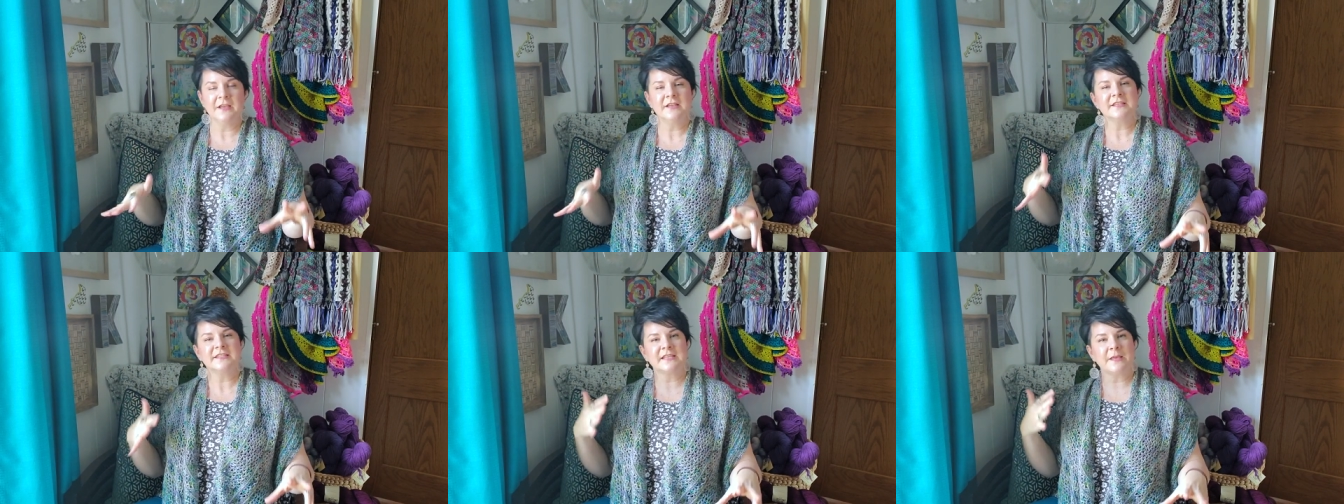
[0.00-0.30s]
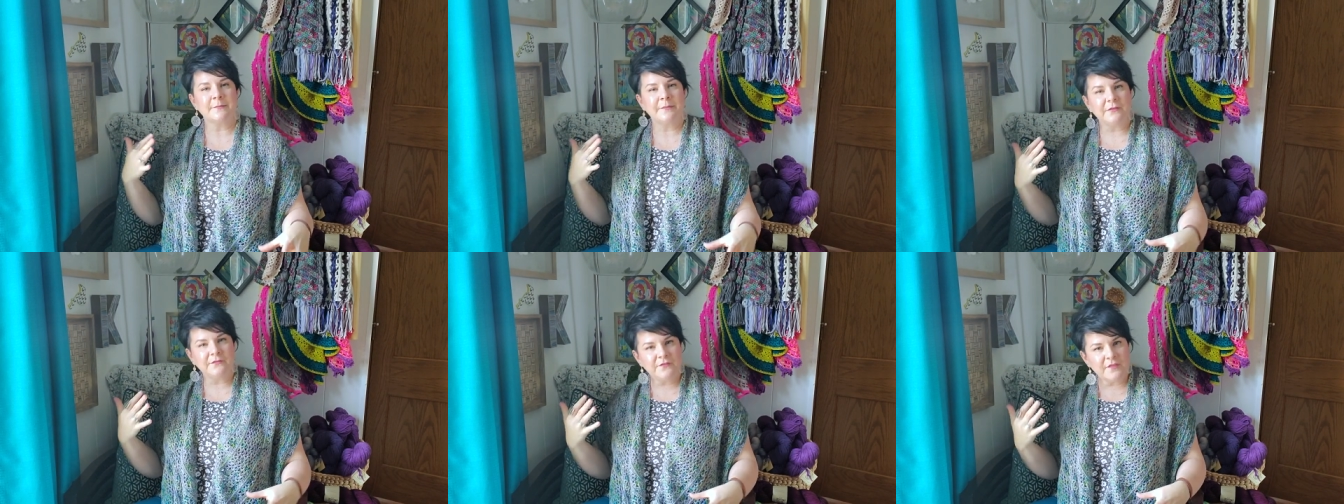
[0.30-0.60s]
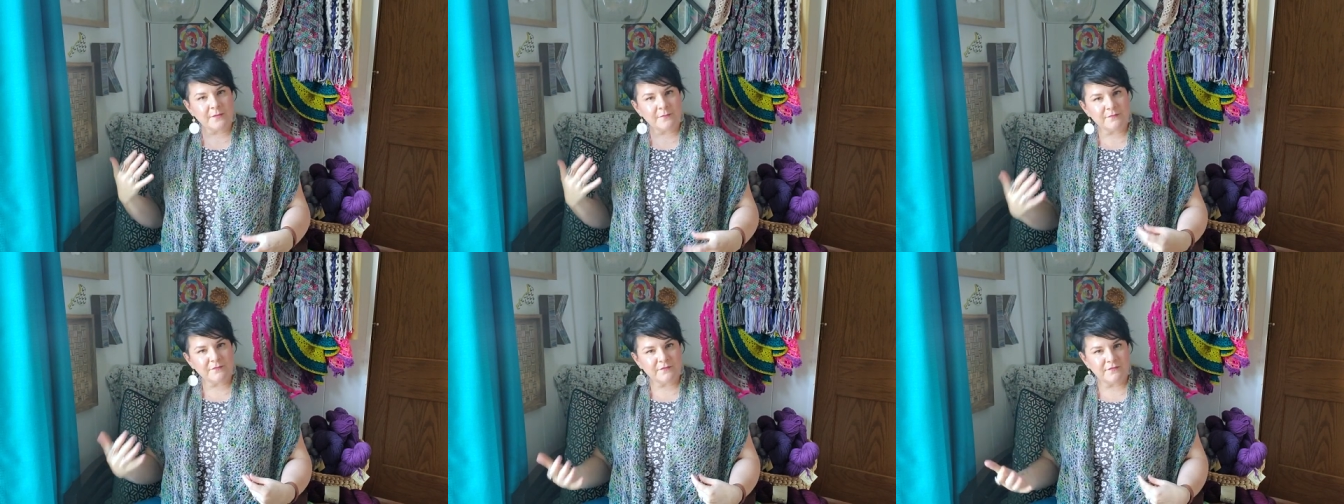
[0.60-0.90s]
Some of
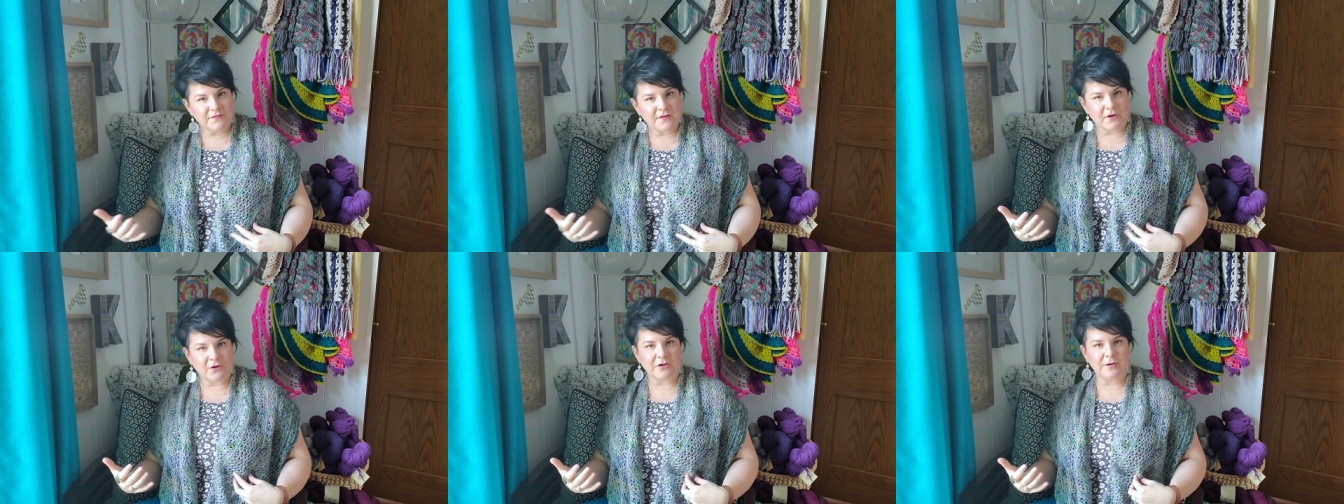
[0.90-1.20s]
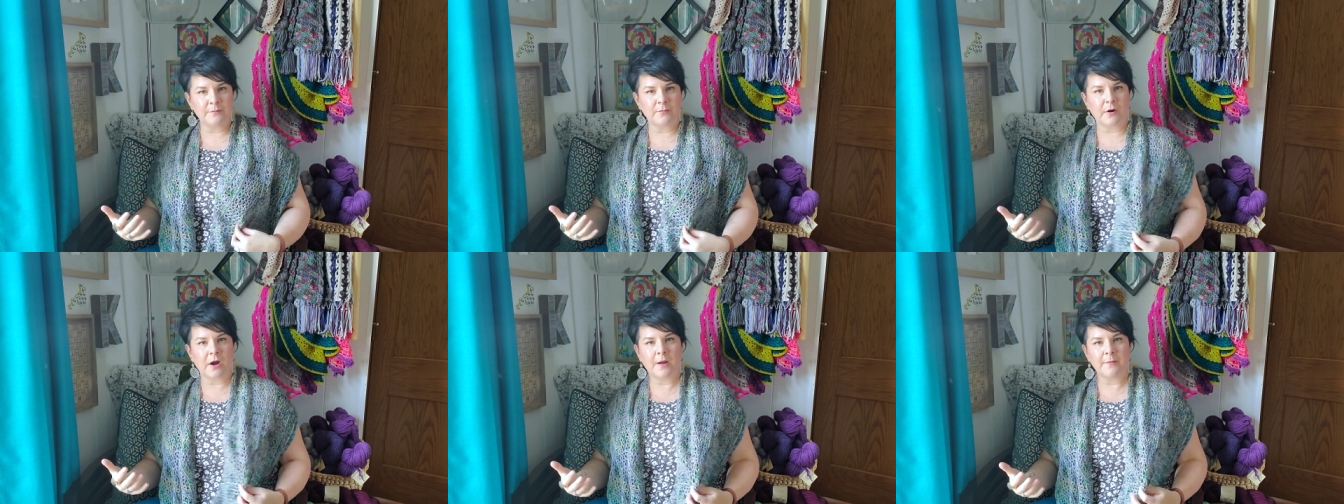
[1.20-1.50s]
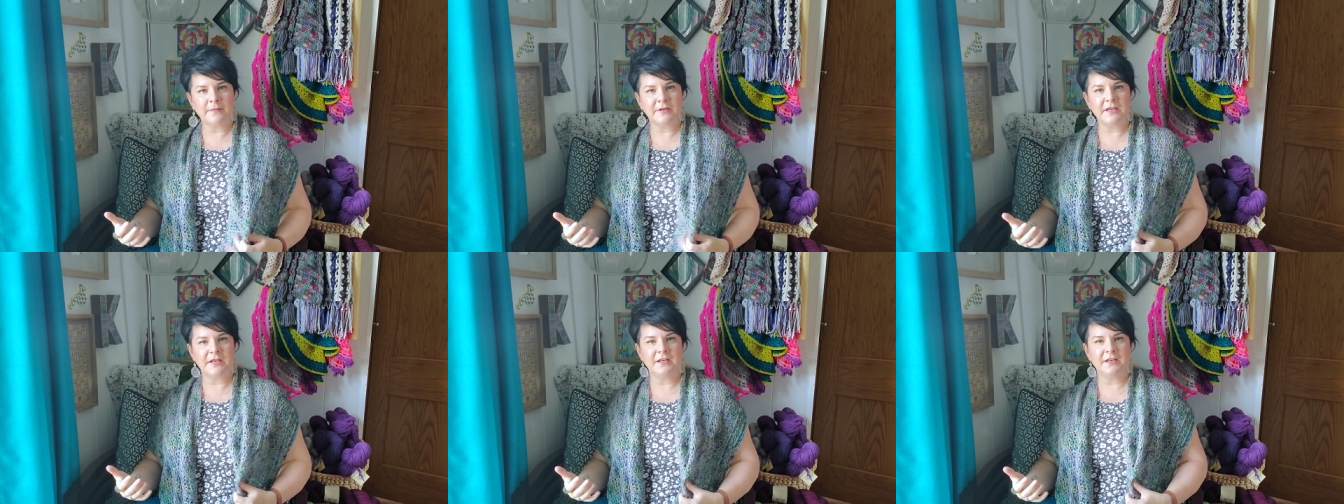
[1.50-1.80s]
them very
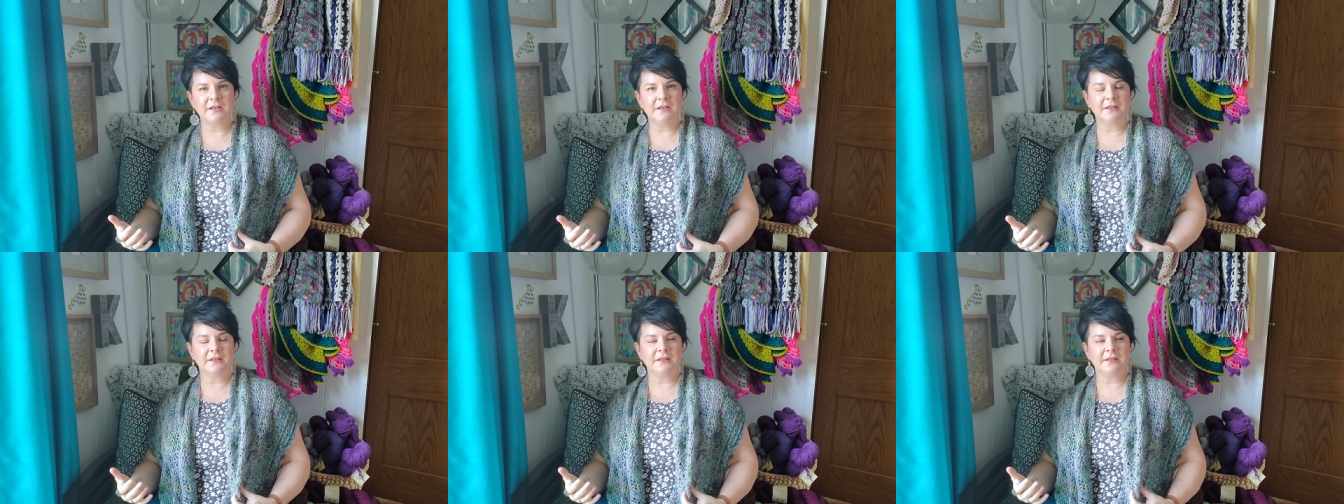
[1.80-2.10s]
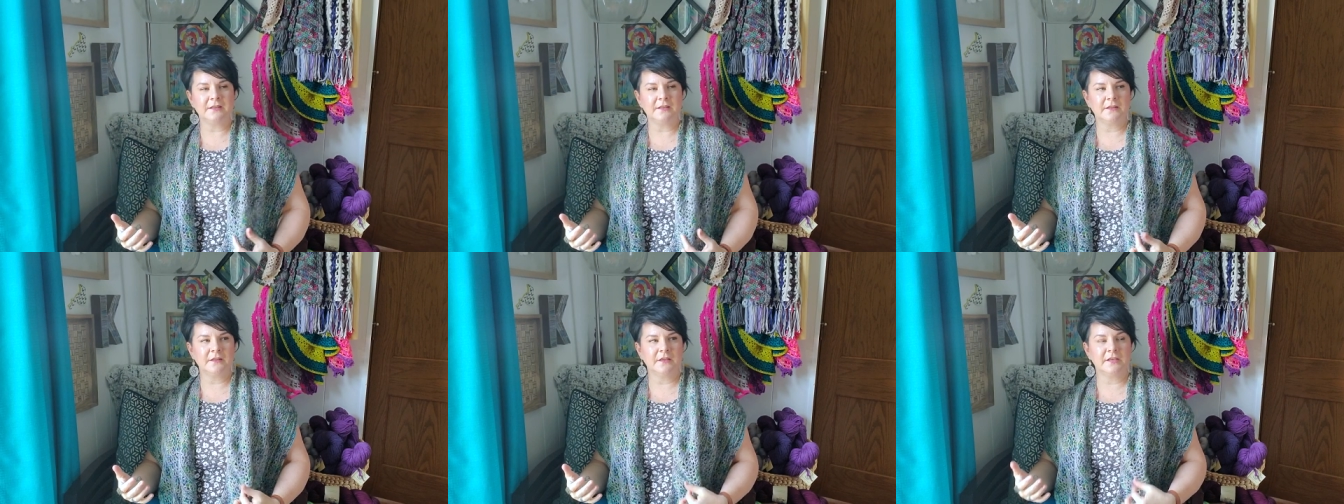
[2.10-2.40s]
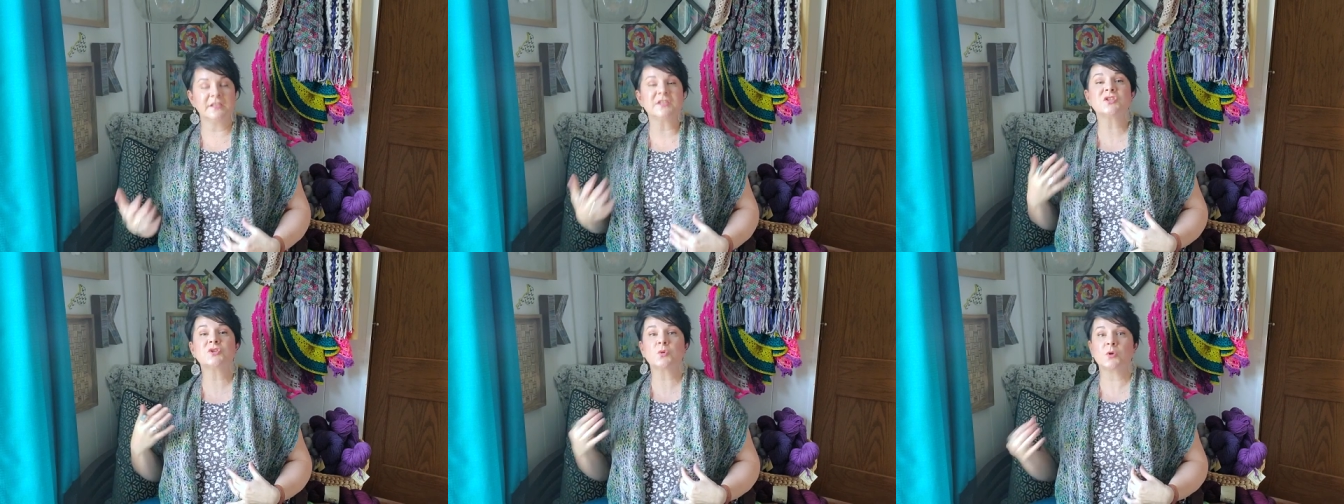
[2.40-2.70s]
prominent,
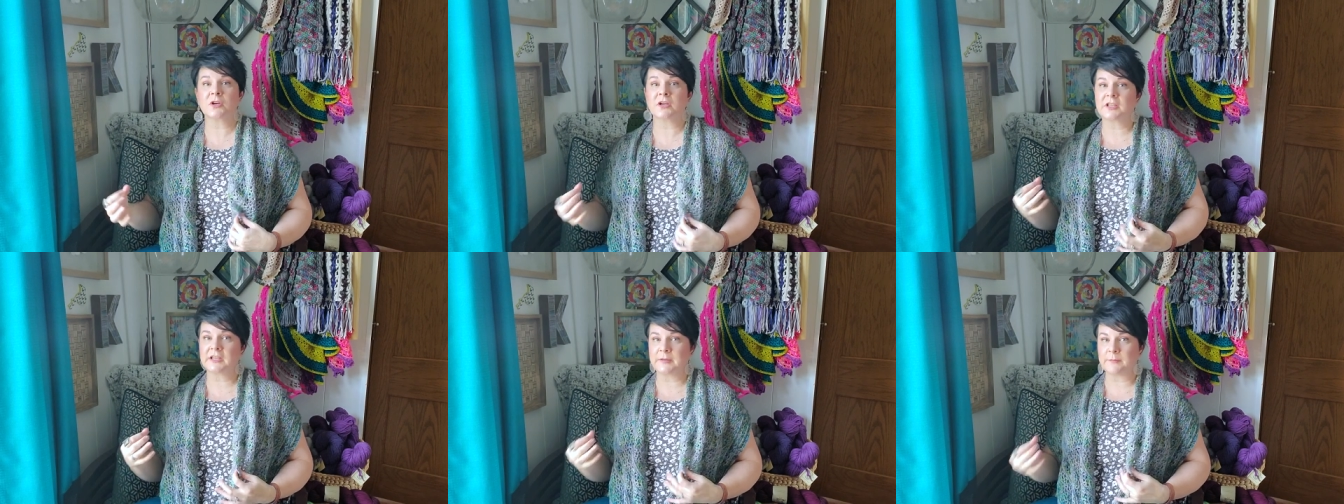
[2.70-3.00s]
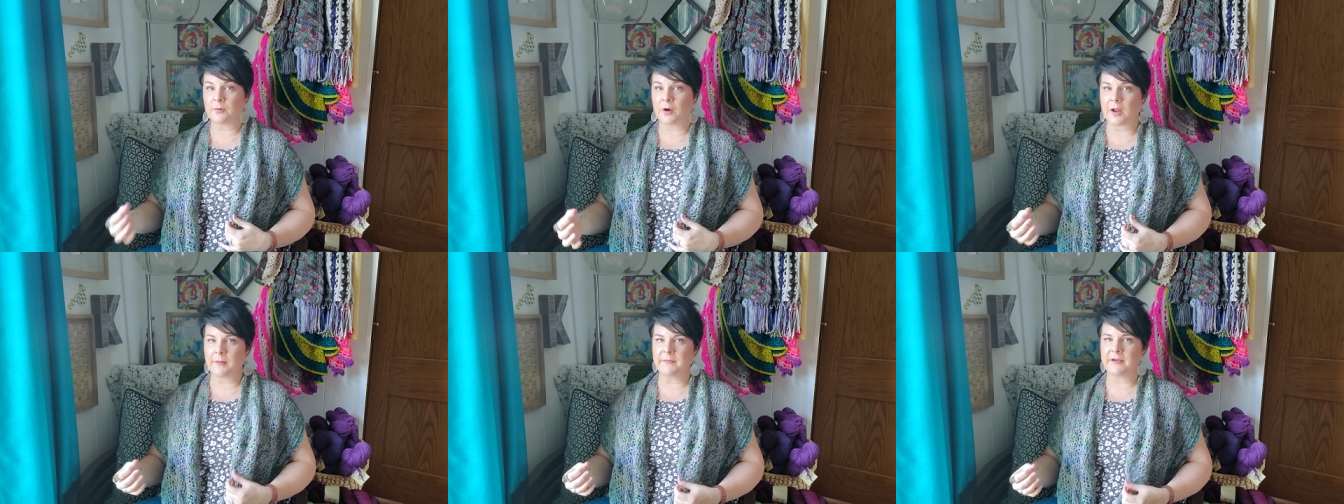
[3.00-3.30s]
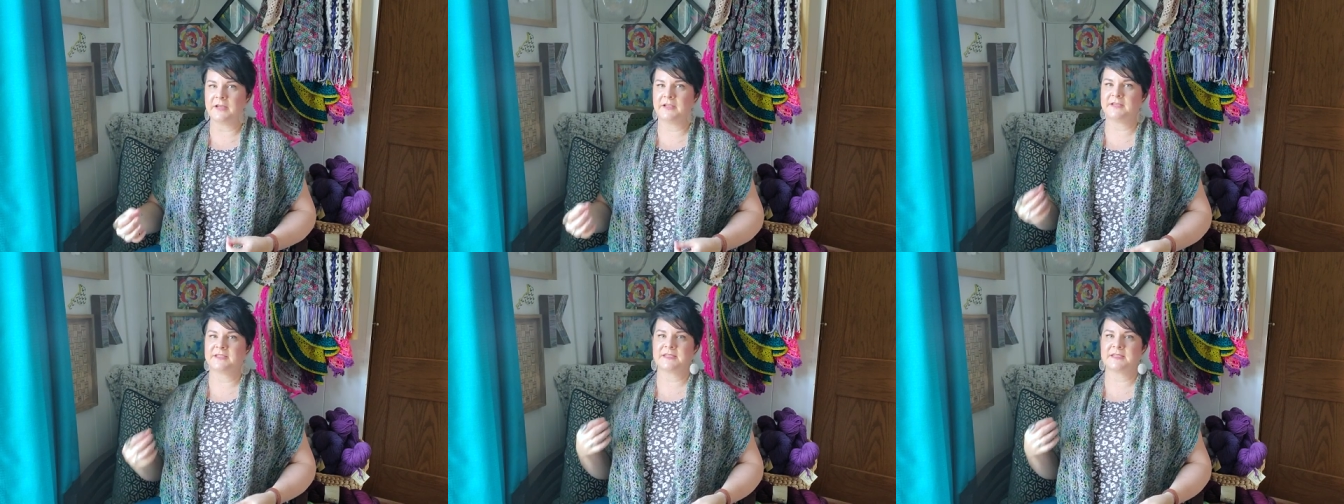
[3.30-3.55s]
historically prominent.